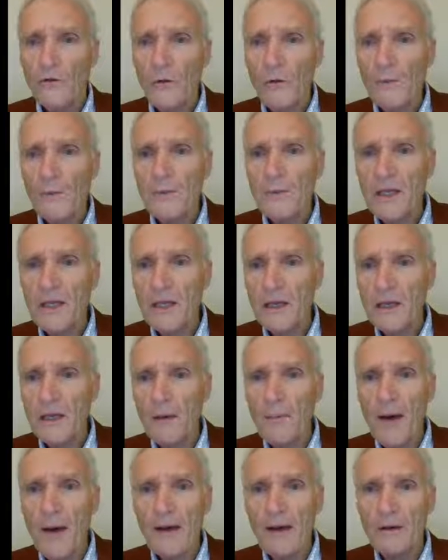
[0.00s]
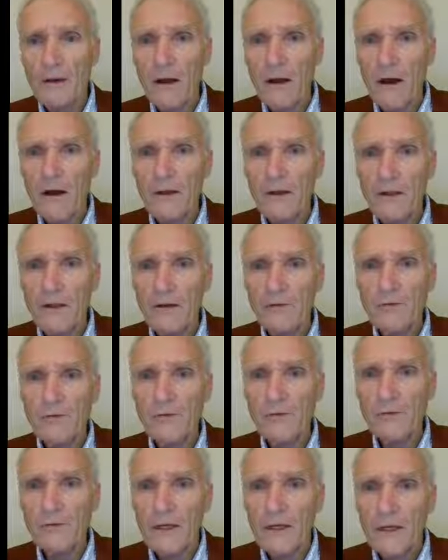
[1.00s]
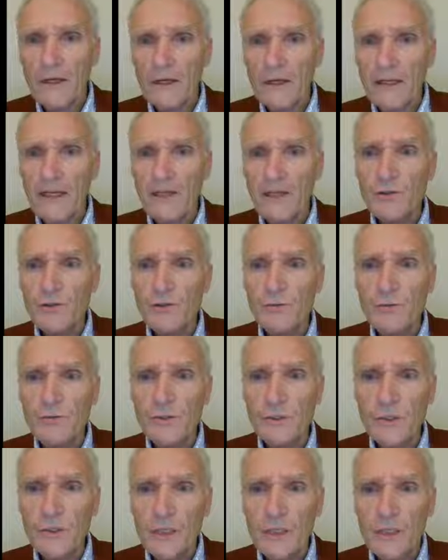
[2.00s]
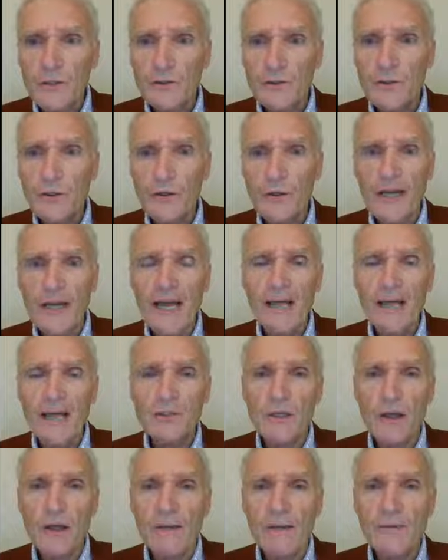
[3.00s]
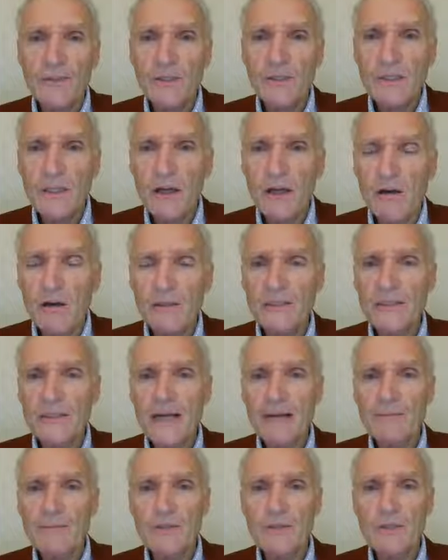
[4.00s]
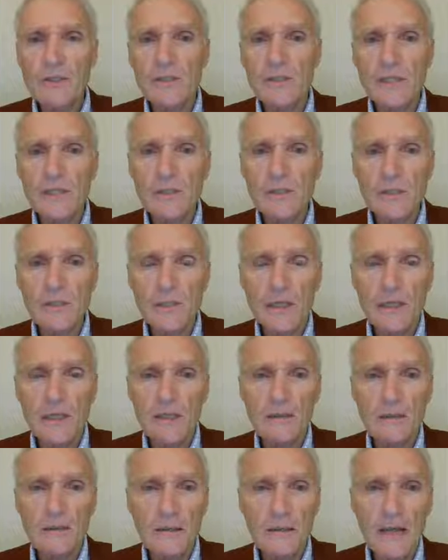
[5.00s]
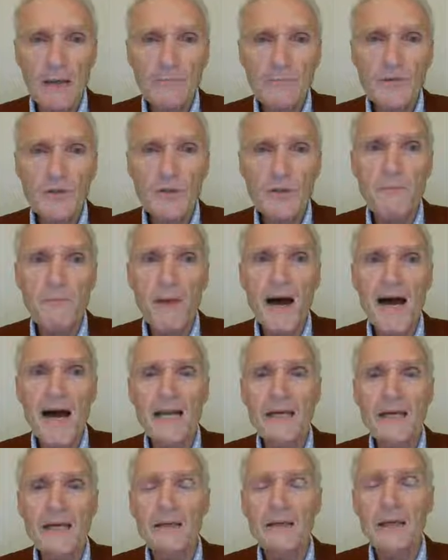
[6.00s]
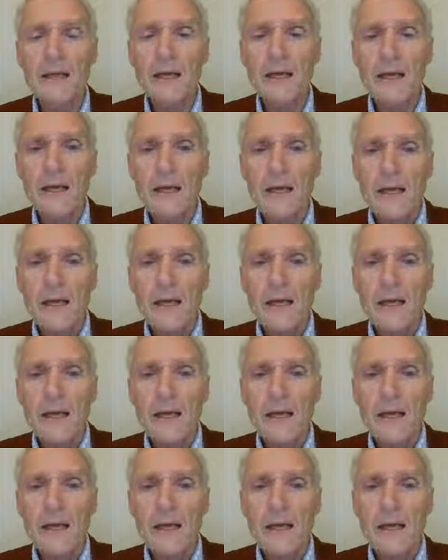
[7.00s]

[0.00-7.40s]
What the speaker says: So when we think about cognitive issues during aging, obviously Alzheimer's disease comes to mind.